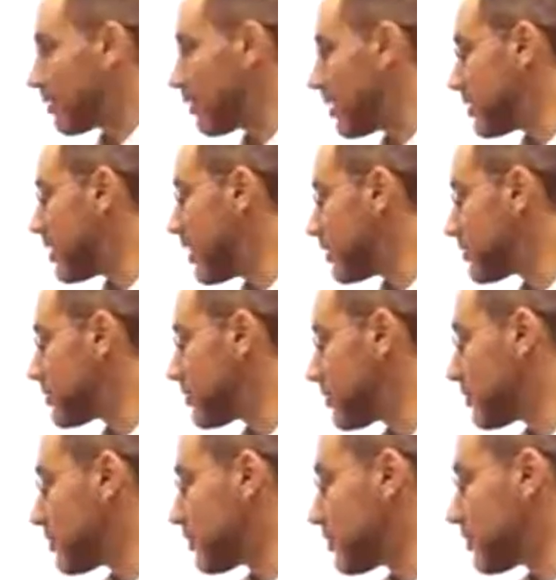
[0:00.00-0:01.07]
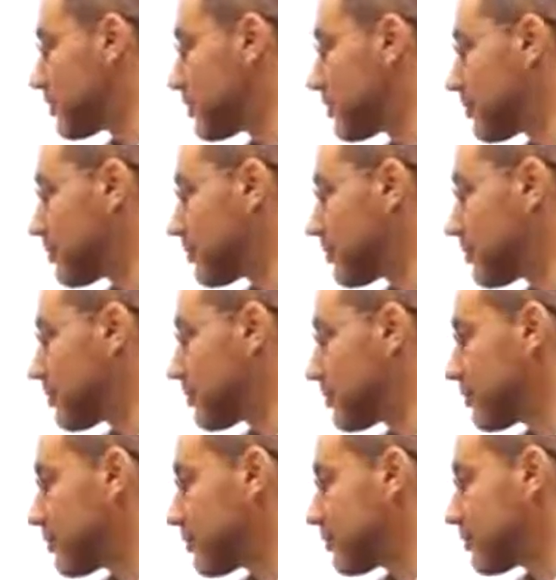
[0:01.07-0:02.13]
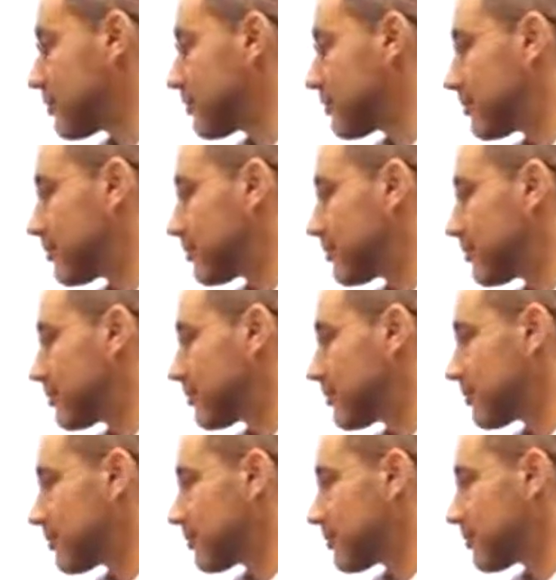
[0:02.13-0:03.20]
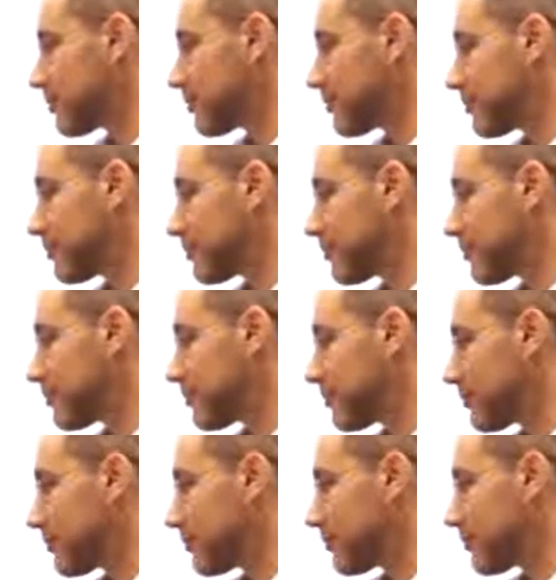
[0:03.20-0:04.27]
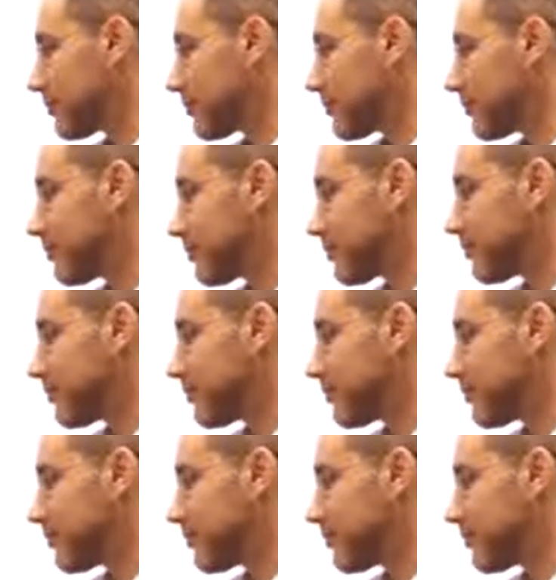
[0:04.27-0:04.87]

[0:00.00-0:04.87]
(silent)